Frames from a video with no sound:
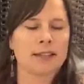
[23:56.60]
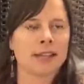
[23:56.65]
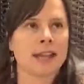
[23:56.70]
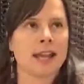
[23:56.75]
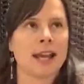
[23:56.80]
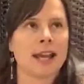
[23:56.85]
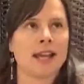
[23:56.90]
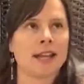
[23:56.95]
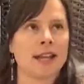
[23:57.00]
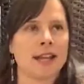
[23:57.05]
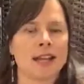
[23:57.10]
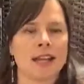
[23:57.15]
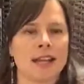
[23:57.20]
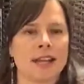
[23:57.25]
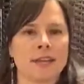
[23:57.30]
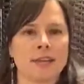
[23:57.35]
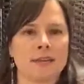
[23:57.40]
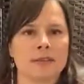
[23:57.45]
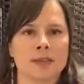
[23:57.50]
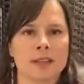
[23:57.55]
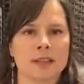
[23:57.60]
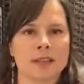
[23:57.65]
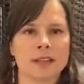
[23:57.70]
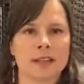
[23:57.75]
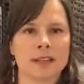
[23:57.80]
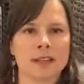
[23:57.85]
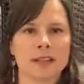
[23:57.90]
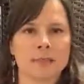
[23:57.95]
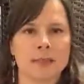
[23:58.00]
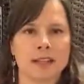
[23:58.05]
can't even
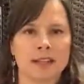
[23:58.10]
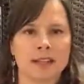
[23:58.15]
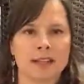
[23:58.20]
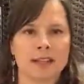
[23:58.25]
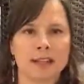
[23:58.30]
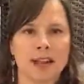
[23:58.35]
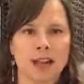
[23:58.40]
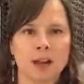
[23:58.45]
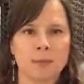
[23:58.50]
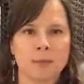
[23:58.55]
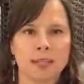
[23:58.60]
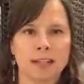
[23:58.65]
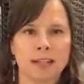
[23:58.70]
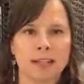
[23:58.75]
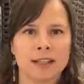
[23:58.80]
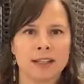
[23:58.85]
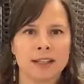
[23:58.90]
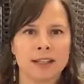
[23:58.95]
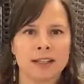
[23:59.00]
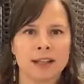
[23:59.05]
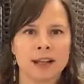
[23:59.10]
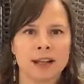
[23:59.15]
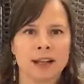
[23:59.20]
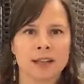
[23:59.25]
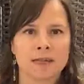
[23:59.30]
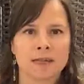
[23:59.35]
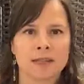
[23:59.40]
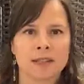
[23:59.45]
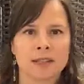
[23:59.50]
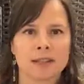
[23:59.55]
explain how many
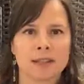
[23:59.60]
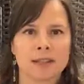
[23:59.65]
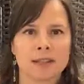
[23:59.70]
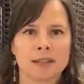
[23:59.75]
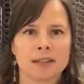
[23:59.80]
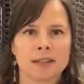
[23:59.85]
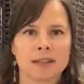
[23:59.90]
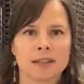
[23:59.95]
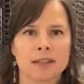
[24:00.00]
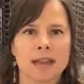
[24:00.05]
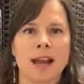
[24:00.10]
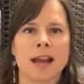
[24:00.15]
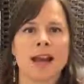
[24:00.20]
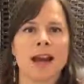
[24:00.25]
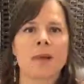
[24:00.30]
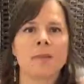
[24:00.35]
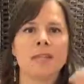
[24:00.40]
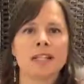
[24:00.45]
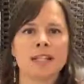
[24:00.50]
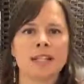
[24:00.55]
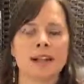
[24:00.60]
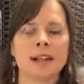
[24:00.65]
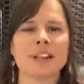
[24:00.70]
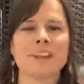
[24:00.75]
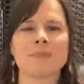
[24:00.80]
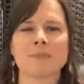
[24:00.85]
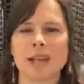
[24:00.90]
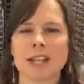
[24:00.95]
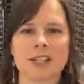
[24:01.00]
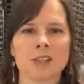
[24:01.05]
times.
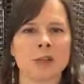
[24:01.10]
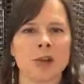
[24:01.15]
That's